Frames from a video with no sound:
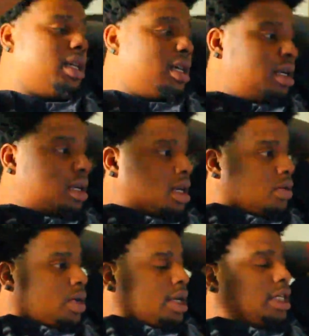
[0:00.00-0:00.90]

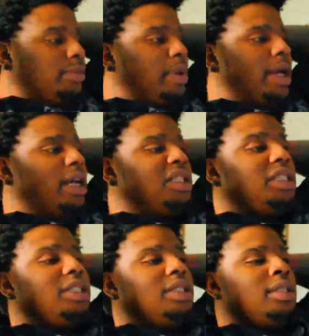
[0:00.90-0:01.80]
on one of his
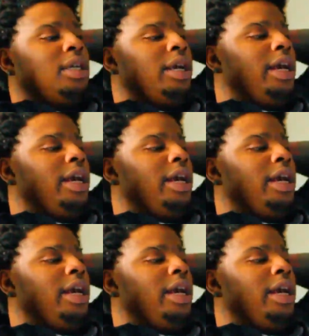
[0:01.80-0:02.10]
pages